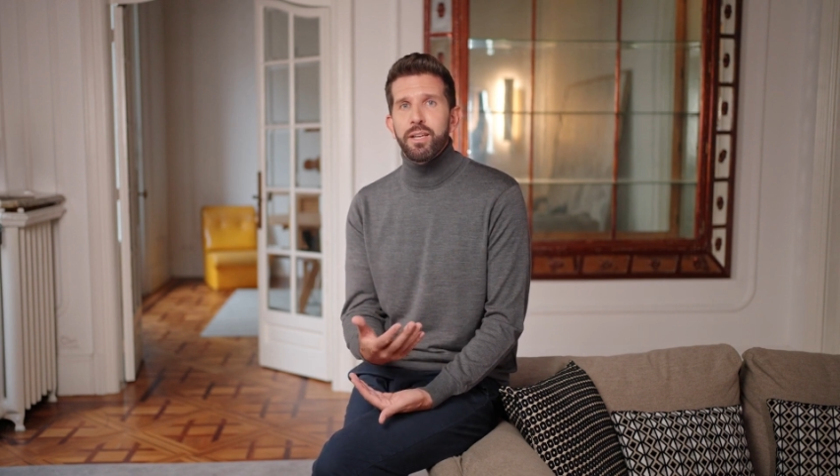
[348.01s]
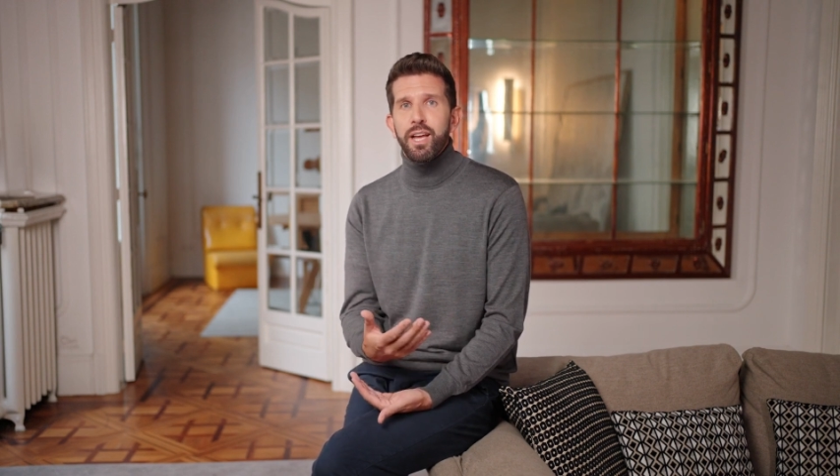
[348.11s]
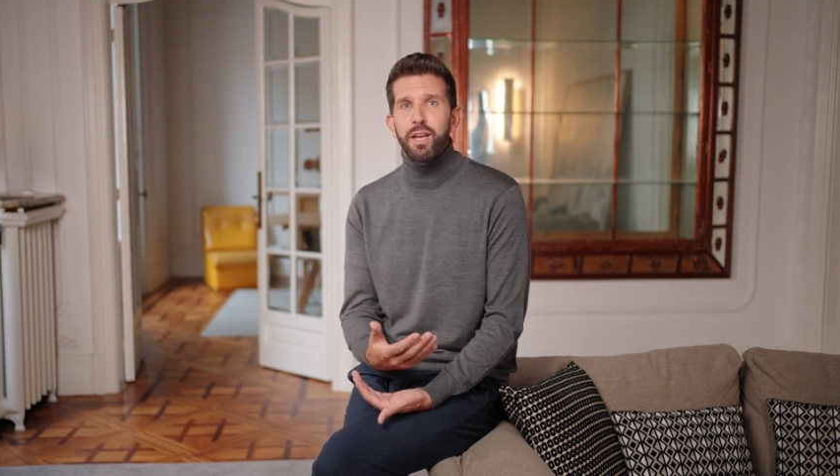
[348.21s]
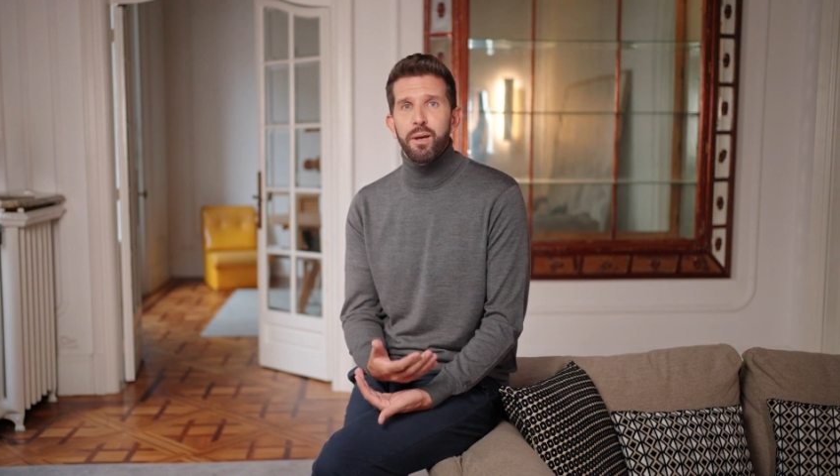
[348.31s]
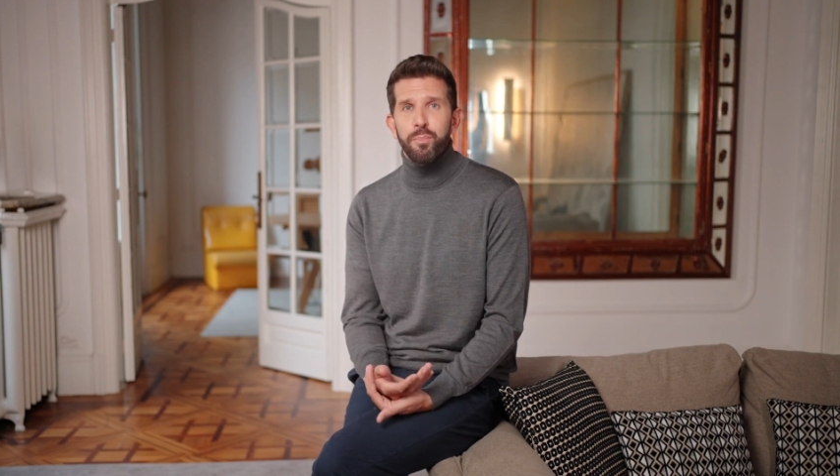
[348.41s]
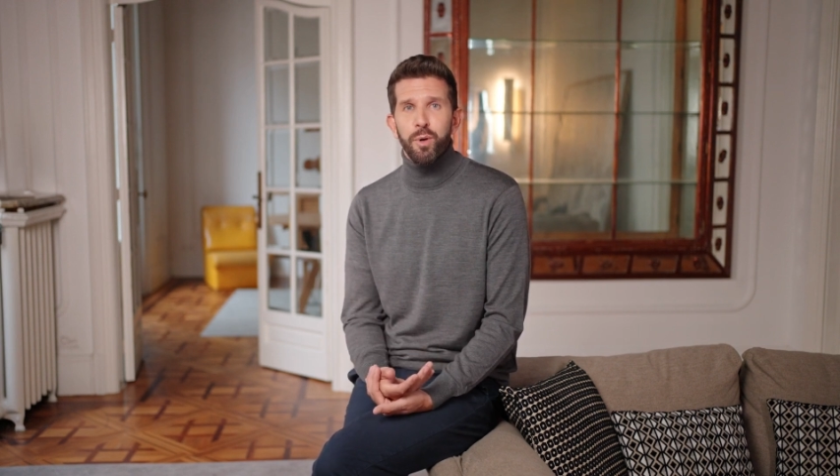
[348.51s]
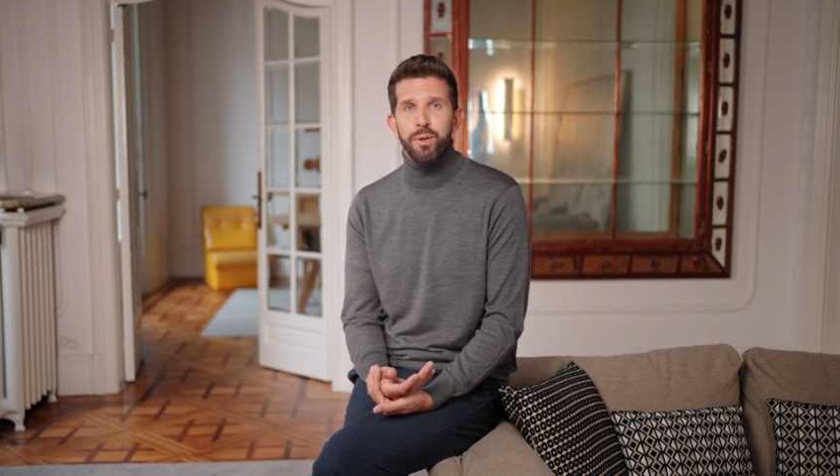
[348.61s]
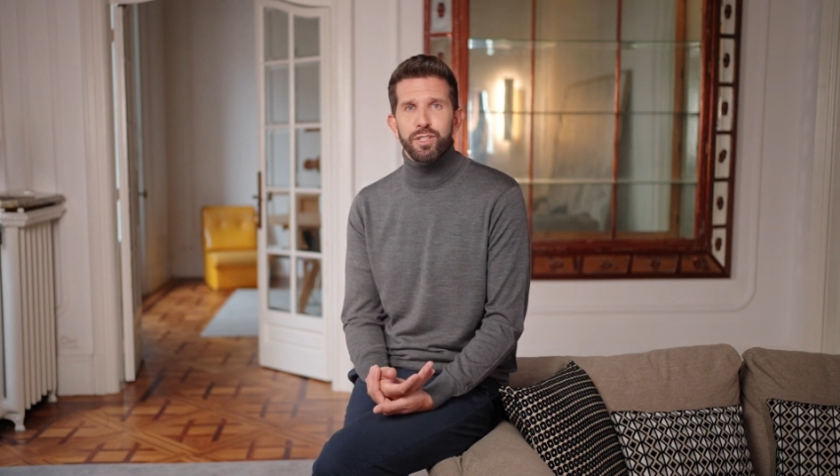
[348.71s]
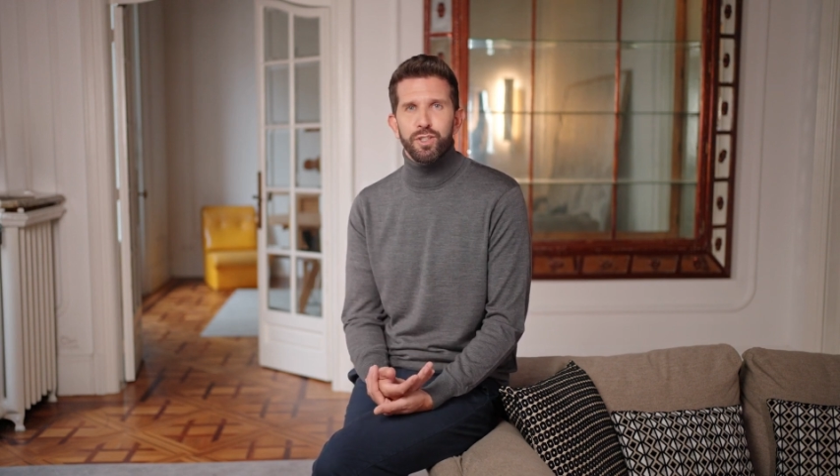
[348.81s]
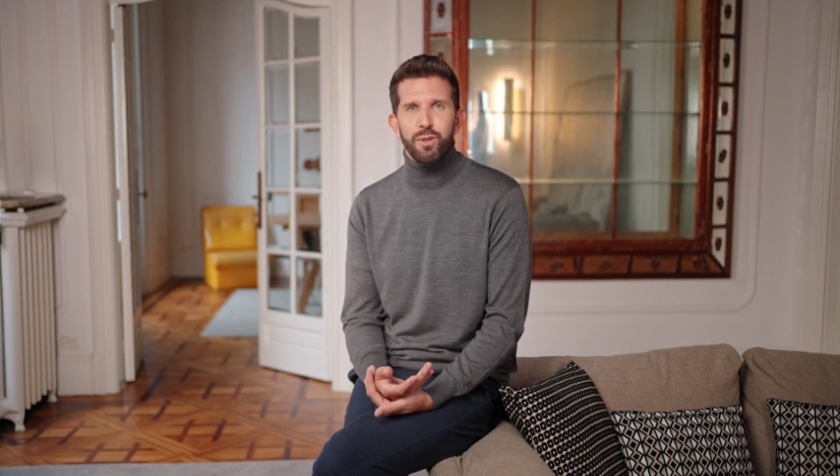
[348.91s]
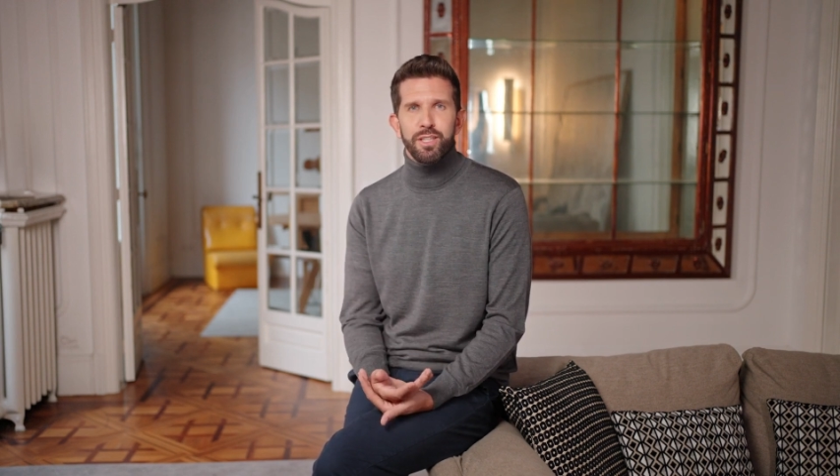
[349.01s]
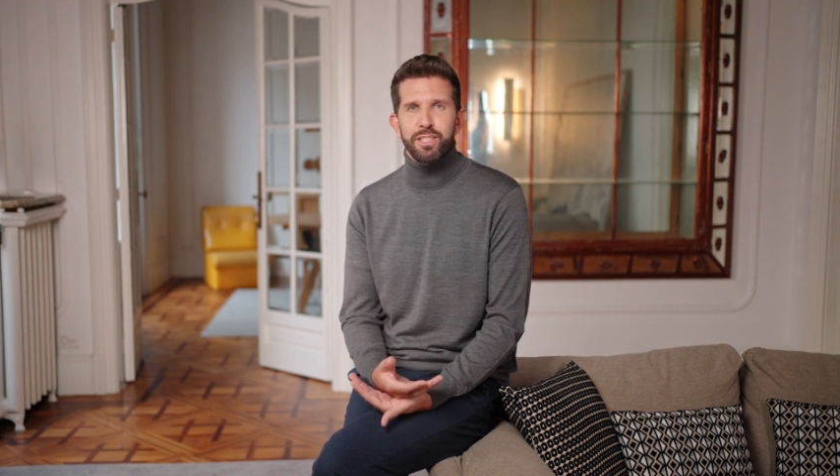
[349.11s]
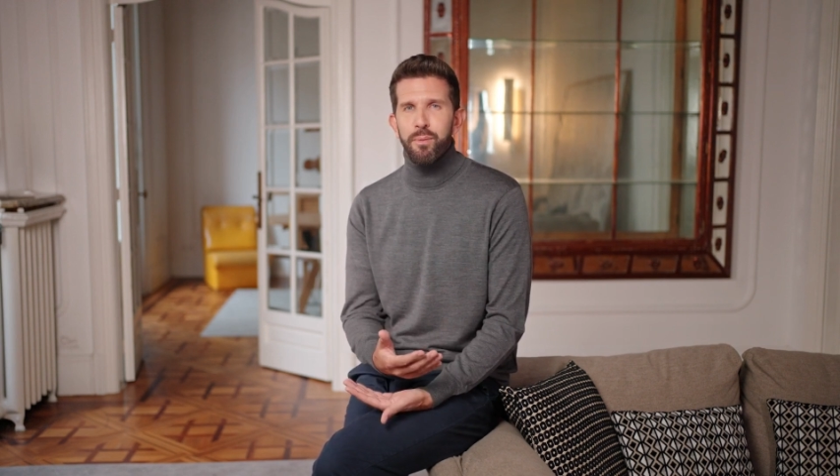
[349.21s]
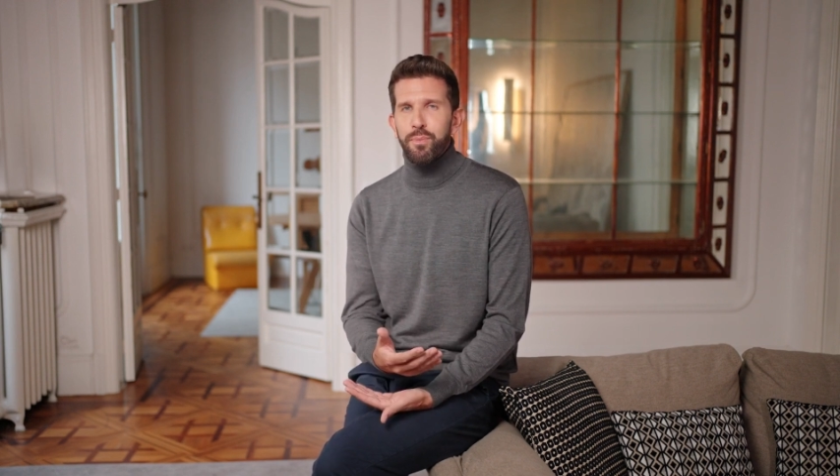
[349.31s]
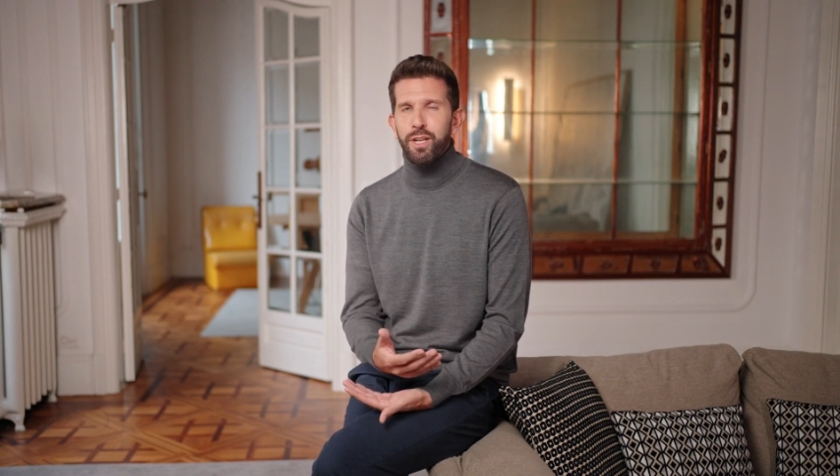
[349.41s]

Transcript: and I promise to accept